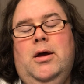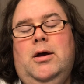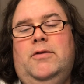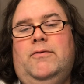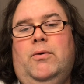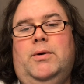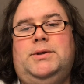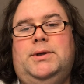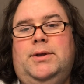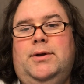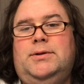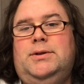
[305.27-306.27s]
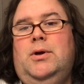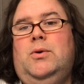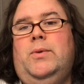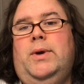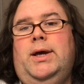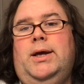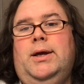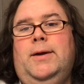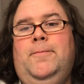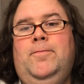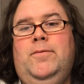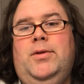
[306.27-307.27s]
unfortunately, there's no way
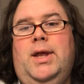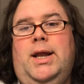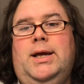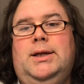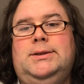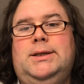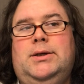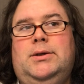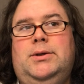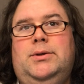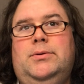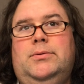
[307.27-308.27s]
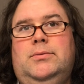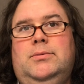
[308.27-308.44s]
that I can tell you